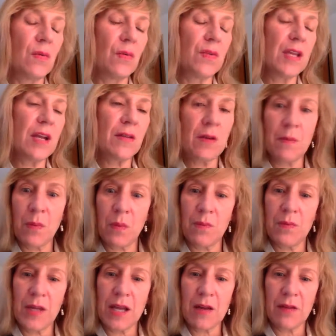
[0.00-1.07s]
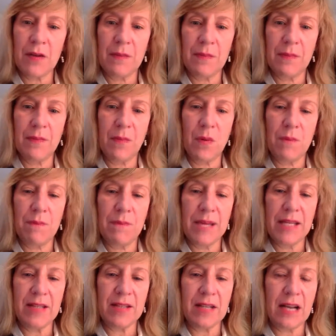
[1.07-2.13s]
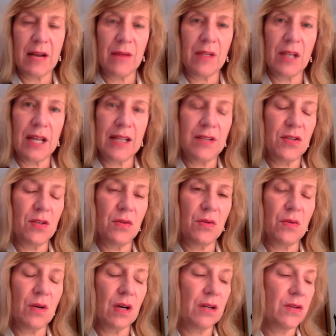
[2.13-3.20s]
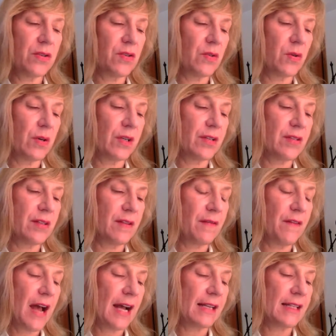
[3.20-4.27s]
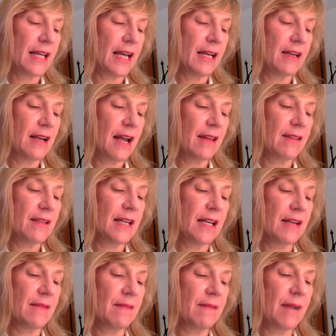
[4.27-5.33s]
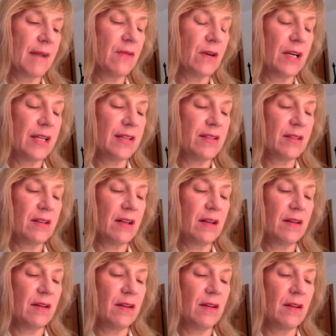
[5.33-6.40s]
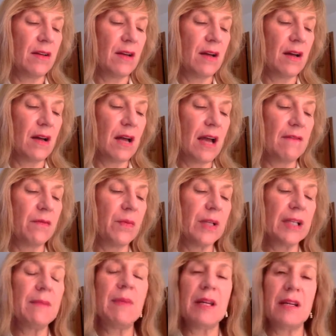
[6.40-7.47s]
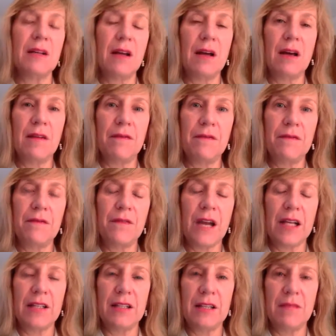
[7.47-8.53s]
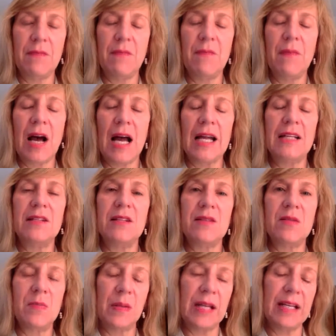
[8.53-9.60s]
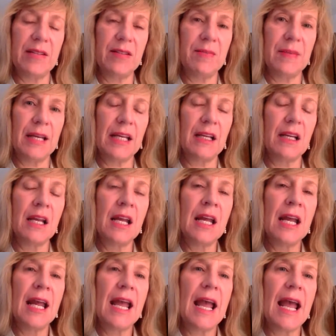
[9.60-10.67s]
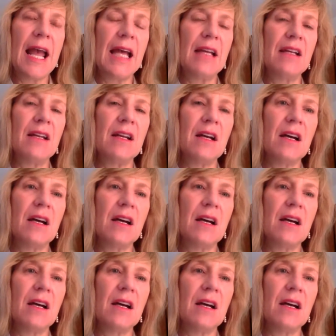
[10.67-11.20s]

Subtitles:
the other piece that I would like to underscore is the fact that ethnic minorities have really been affected by displacement and